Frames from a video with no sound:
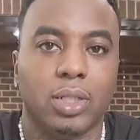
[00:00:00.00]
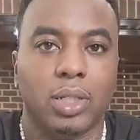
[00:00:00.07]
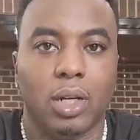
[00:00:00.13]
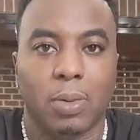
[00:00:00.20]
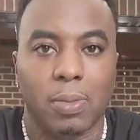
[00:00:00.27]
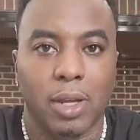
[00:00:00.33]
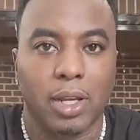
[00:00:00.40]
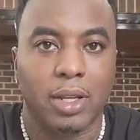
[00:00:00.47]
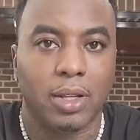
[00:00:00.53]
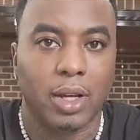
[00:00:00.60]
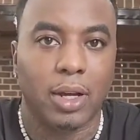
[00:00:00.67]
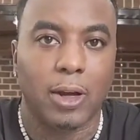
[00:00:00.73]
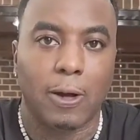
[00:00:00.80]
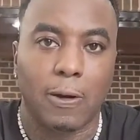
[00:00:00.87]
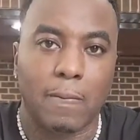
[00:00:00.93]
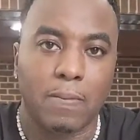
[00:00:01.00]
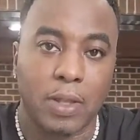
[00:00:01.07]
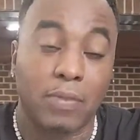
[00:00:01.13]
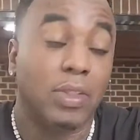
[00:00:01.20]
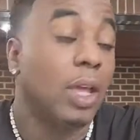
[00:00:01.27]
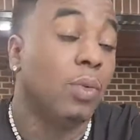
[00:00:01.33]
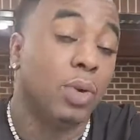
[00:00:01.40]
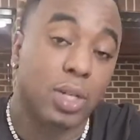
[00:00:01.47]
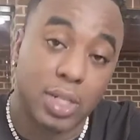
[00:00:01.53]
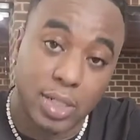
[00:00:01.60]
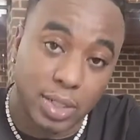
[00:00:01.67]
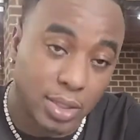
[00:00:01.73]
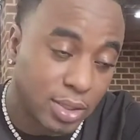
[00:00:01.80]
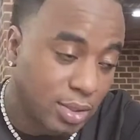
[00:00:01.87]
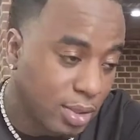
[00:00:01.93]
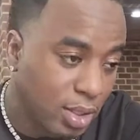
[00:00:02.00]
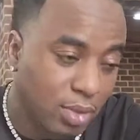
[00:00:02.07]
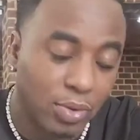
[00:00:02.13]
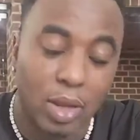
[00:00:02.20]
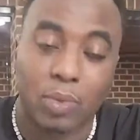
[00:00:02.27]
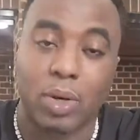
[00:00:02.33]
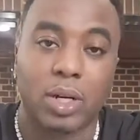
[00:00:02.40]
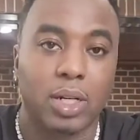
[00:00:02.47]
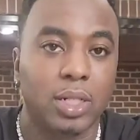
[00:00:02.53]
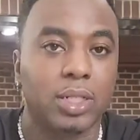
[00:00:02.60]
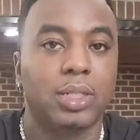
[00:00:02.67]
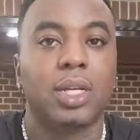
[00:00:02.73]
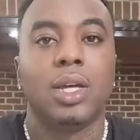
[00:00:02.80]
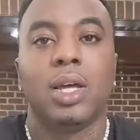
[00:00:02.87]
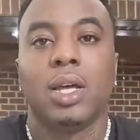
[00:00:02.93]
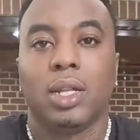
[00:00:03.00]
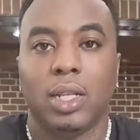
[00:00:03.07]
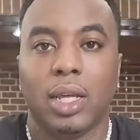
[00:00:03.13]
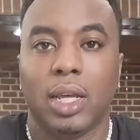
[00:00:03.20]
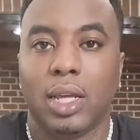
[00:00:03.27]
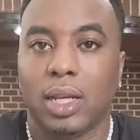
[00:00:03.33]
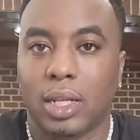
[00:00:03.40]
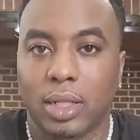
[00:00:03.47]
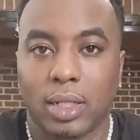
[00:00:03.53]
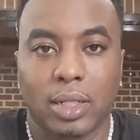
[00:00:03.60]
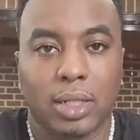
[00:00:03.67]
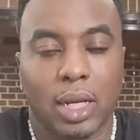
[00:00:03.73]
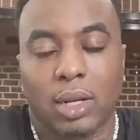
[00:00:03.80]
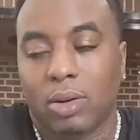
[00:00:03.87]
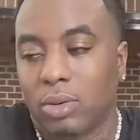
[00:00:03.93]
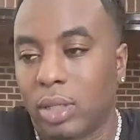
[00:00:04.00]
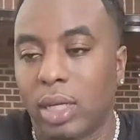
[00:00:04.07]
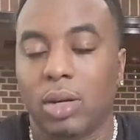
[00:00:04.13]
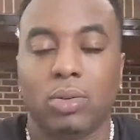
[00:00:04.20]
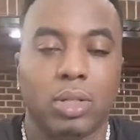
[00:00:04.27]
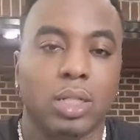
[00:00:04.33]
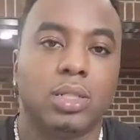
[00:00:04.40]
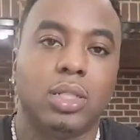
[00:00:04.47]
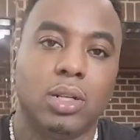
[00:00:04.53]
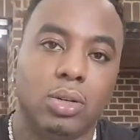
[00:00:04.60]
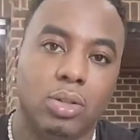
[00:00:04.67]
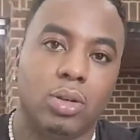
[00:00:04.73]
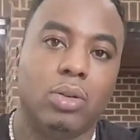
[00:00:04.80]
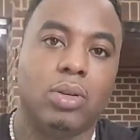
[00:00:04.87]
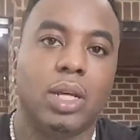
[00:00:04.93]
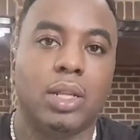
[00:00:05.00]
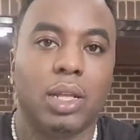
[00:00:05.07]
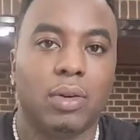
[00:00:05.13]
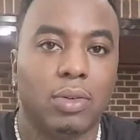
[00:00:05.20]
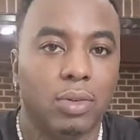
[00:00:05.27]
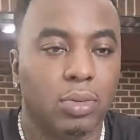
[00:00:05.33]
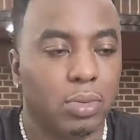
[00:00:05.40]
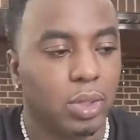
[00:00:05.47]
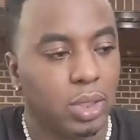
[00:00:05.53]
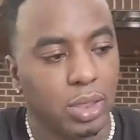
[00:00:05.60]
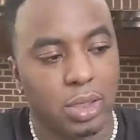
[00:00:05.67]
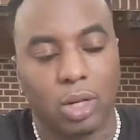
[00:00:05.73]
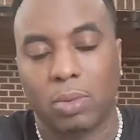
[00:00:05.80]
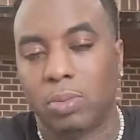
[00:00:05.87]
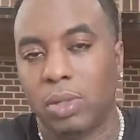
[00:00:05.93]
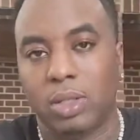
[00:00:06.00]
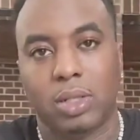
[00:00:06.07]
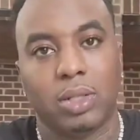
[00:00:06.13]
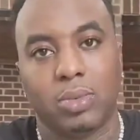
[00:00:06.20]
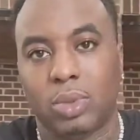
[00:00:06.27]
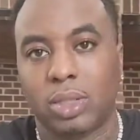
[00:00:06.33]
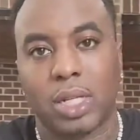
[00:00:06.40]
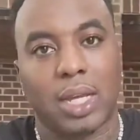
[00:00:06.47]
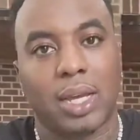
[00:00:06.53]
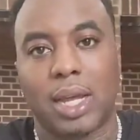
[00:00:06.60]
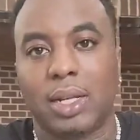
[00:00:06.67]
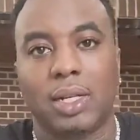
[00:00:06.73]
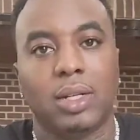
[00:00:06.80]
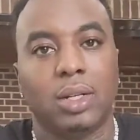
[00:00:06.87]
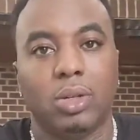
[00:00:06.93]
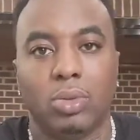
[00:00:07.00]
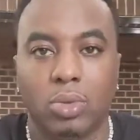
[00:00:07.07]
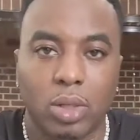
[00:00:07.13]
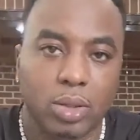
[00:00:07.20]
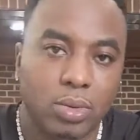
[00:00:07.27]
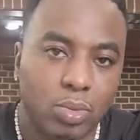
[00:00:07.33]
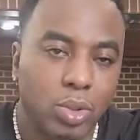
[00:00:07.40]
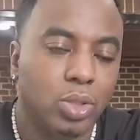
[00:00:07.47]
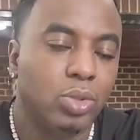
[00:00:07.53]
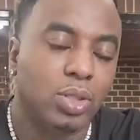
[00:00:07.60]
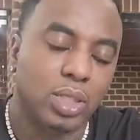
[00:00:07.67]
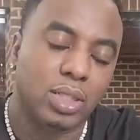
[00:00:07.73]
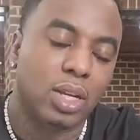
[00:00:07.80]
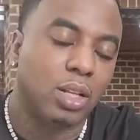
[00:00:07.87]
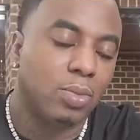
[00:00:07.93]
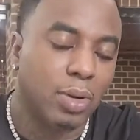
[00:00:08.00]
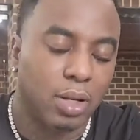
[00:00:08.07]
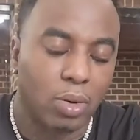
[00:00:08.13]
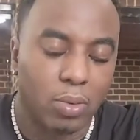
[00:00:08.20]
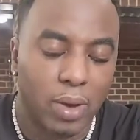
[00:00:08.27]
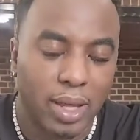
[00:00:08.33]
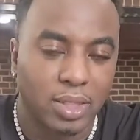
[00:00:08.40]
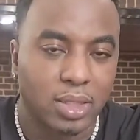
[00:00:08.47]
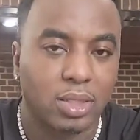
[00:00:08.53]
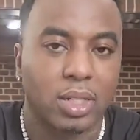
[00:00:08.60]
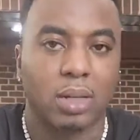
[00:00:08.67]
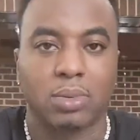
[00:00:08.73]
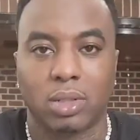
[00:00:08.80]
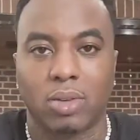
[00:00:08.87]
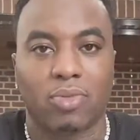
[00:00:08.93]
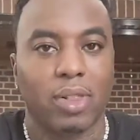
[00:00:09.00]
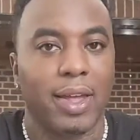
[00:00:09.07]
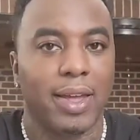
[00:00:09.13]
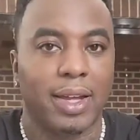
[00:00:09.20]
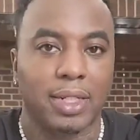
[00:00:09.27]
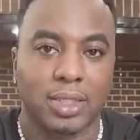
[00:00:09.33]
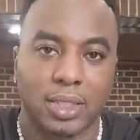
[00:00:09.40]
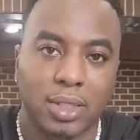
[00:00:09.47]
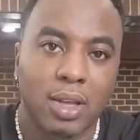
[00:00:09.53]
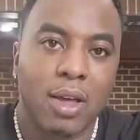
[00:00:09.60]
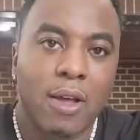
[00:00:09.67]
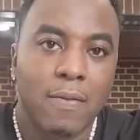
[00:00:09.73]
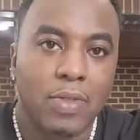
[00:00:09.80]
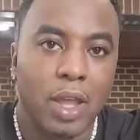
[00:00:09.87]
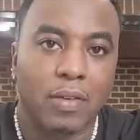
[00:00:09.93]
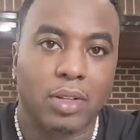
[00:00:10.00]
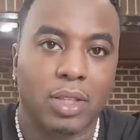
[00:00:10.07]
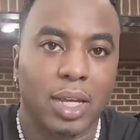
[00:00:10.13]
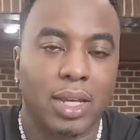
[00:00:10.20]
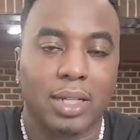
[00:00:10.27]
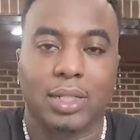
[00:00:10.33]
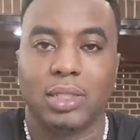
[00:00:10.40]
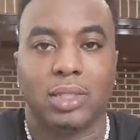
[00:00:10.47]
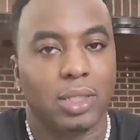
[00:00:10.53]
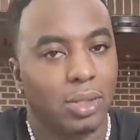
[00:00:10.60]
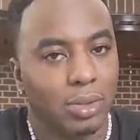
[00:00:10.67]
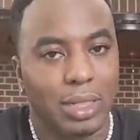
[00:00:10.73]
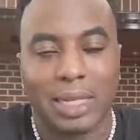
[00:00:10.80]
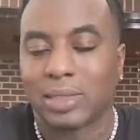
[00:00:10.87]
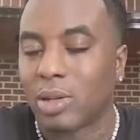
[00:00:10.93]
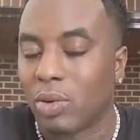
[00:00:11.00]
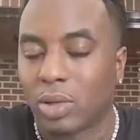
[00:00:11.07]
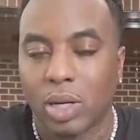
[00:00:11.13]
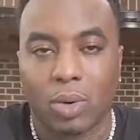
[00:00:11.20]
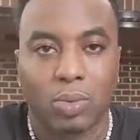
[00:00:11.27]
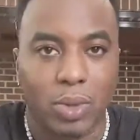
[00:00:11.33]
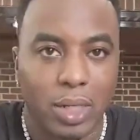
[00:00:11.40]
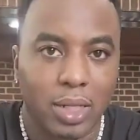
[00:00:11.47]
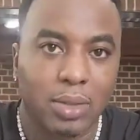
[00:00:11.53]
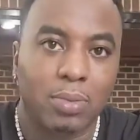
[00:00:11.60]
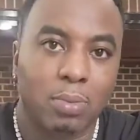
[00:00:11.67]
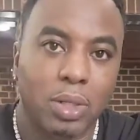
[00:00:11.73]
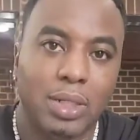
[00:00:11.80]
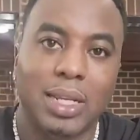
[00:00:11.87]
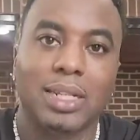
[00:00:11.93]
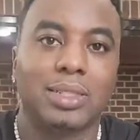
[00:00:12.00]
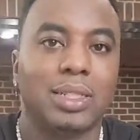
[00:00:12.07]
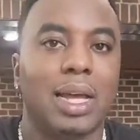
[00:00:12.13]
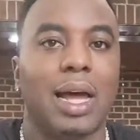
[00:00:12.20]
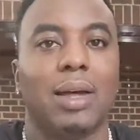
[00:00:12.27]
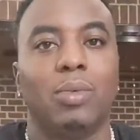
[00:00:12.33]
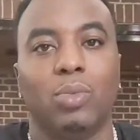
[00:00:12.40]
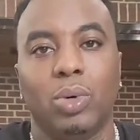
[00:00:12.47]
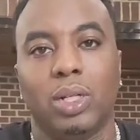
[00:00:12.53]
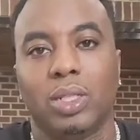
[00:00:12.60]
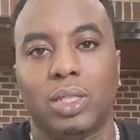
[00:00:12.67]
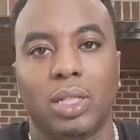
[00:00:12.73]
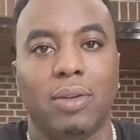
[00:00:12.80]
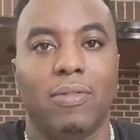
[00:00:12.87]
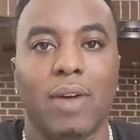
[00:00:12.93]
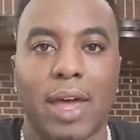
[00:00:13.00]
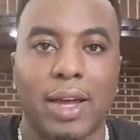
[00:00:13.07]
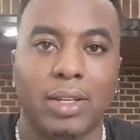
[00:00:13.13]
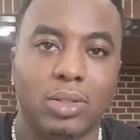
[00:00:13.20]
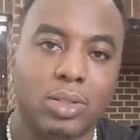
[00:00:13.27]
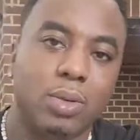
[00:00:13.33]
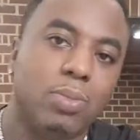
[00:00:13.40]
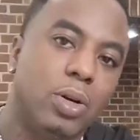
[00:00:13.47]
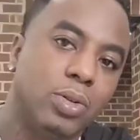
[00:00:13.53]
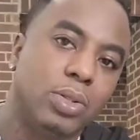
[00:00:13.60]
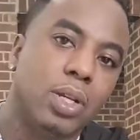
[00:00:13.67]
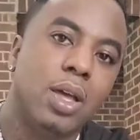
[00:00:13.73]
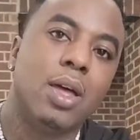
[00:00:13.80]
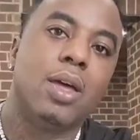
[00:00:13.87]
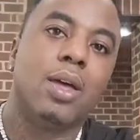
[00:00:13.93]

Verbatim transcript: You know what I mean? Um, mm-hmm. If they 100, you know, if they 100, then they gonna they gonna get to know you on that level, which is gonna be which ain't got nothing to do with what you just talked about on Wax in terms of the flash and everything, because you know that's gonna come with it, but that's not what she values the most.